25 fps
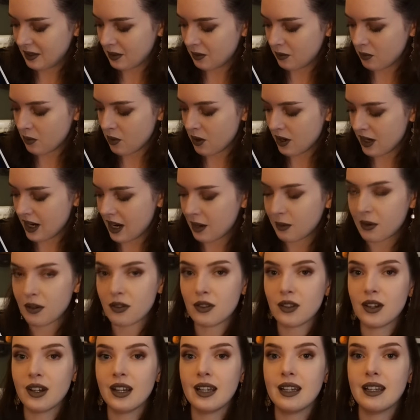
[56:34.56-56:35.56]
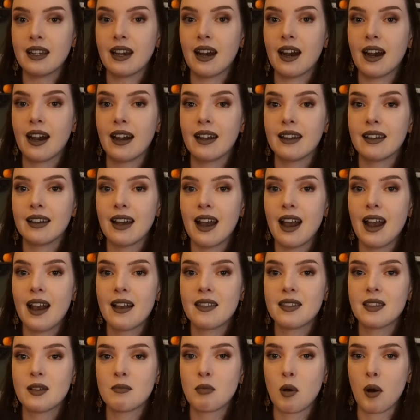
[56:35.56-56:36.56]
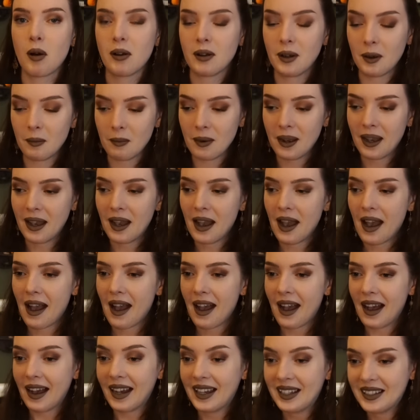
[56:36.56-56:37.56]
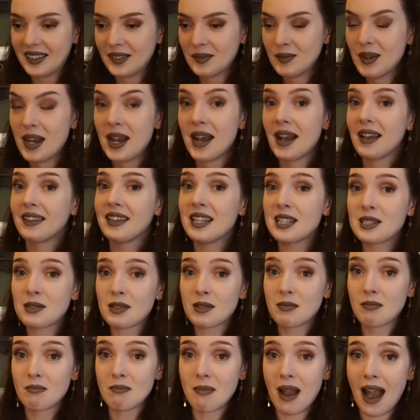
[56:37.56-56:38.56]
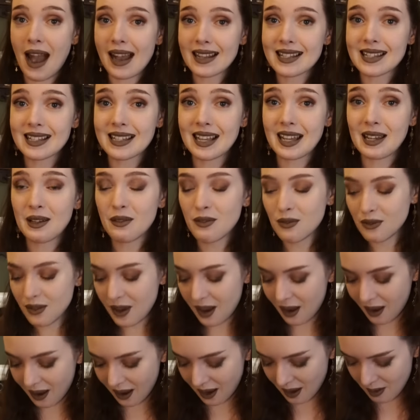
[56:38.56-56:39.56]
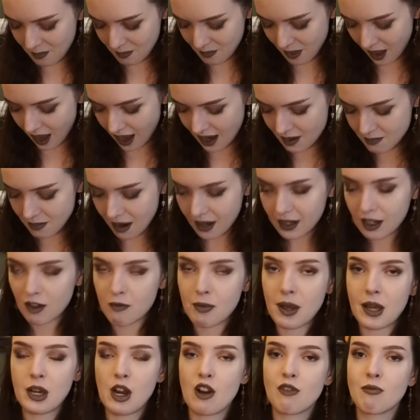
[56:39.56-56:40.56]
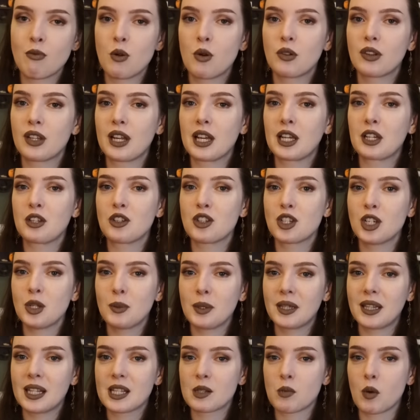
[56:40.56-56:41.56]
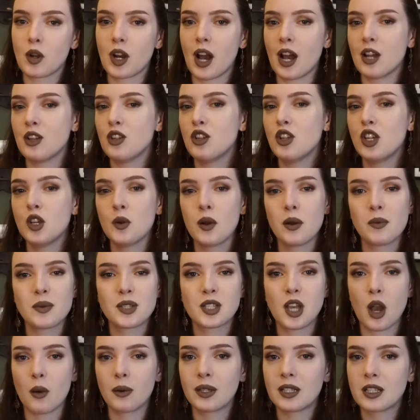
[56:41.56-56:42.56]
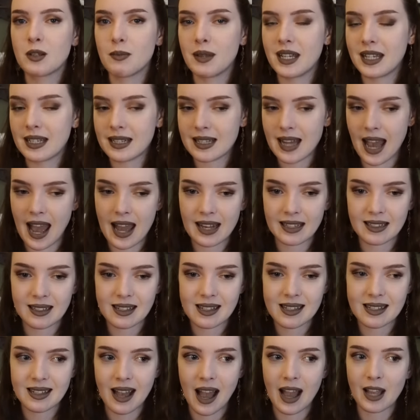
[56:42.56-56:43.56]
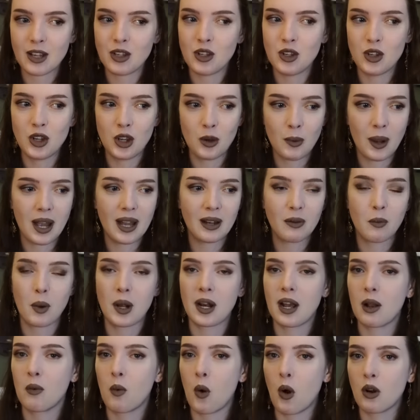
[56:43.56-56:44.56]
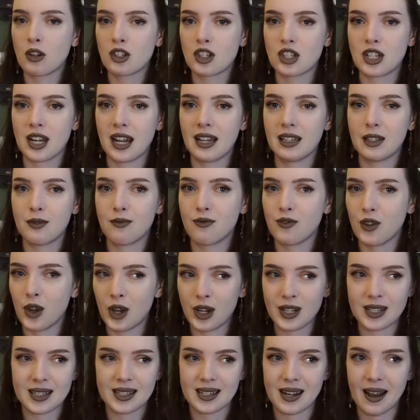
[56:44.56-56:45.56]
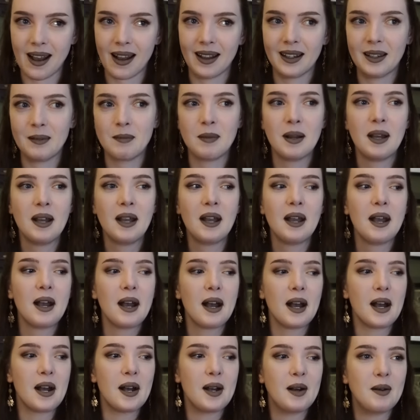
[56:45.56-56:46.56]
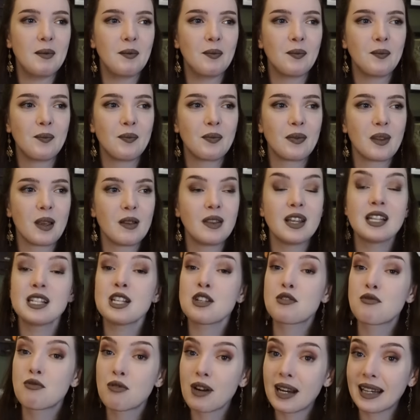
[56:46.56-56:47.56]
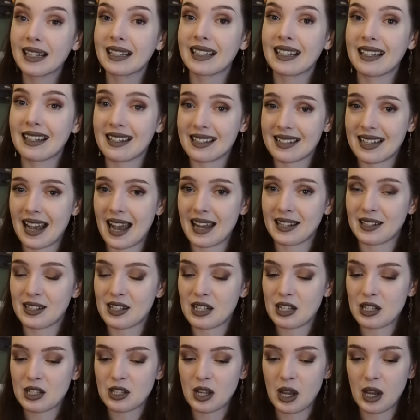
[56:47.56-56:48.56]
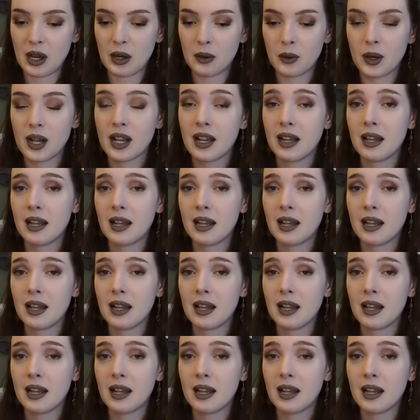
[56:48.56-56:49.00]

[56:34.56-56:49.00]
1:39. And the bottom. This was massive. I might have bitten off more than I can chew with this one. I knew it was going to be intense. I knew it when I watched it the first time. This is really intense. So